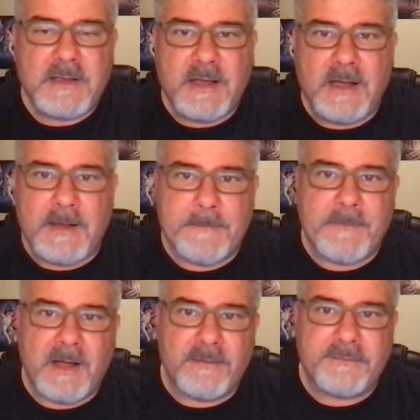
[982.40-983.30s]
um,
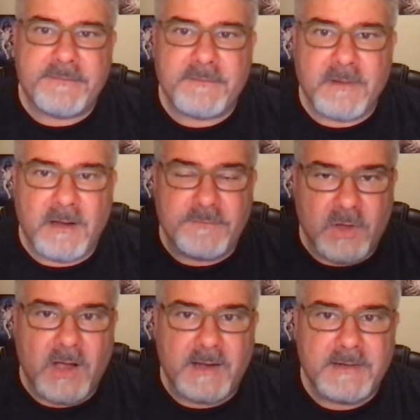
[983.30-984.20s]
of, of
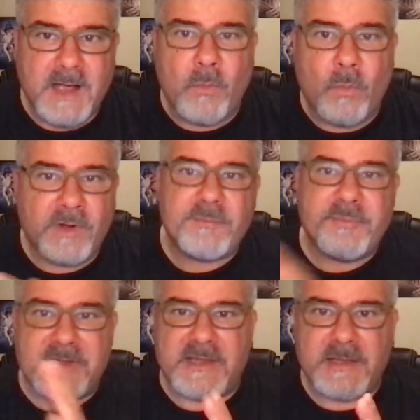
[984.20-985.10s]
God. I want to
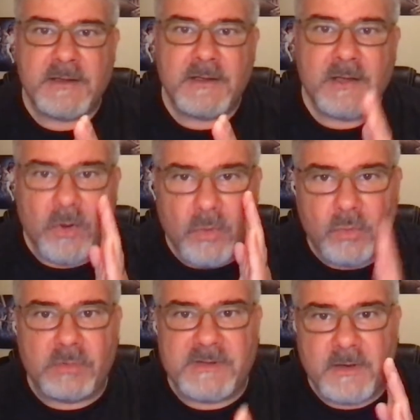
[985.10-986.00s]
be
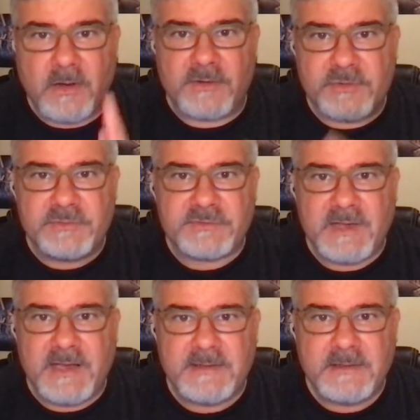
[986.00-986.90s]
wholly on your
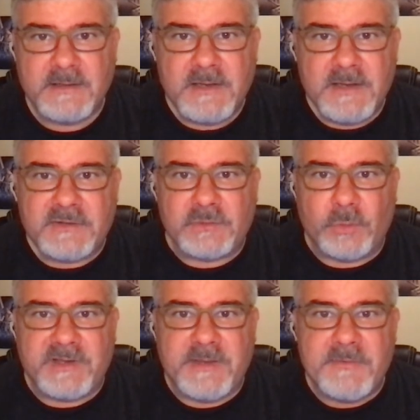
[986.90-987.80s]
side. So,
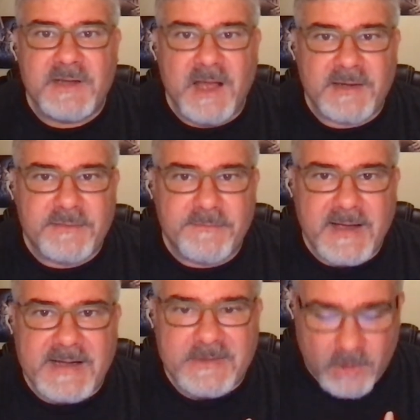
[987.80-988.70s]
Lord, give me an
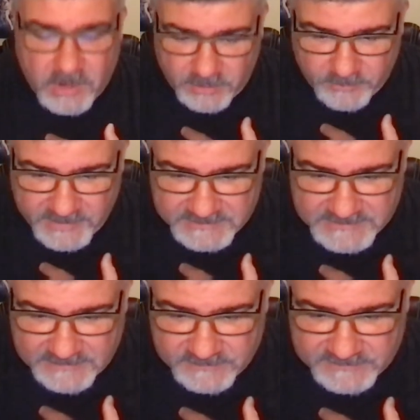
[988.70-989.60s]
undivided heart, right?
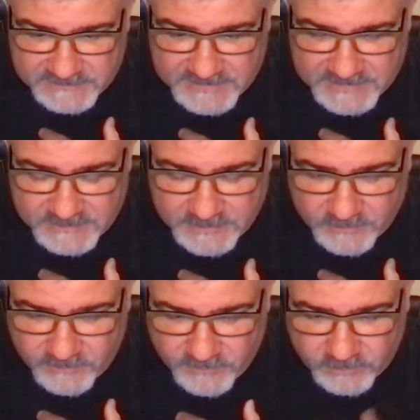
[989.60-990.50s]
David says that in
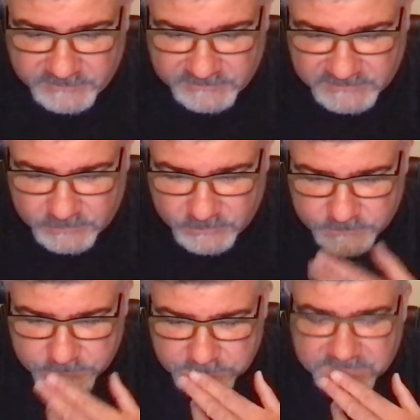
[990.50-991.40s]
other verses too.
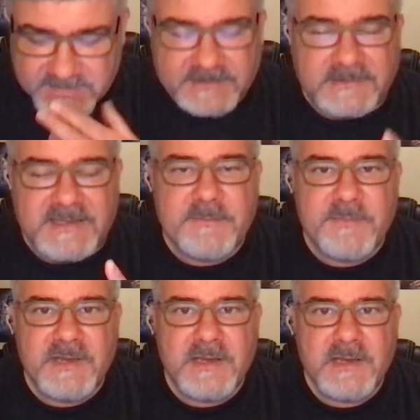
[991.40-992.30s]
And lead
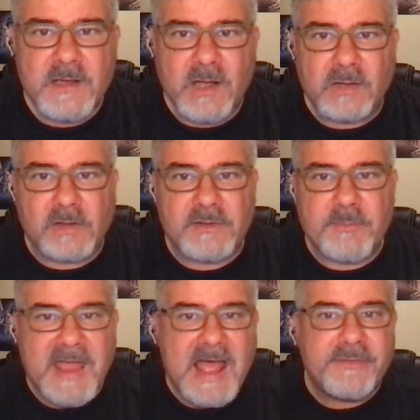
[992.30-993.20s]
me along the
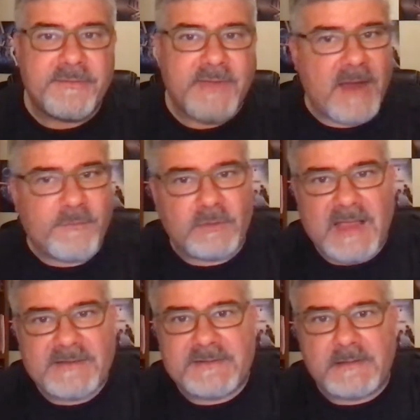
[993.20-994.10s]
path of
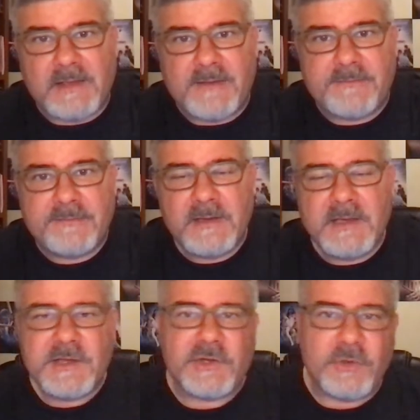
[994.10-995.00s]
everlasting life.
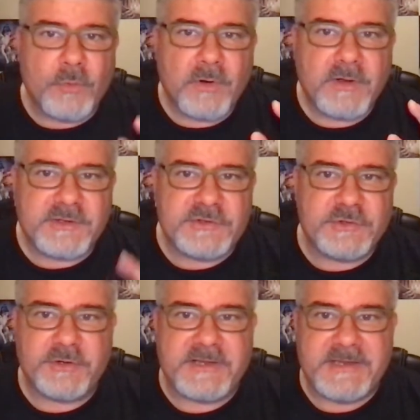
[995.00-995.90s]
You are on a
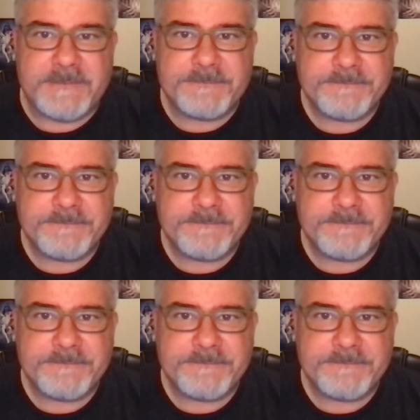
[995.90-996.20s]
journey,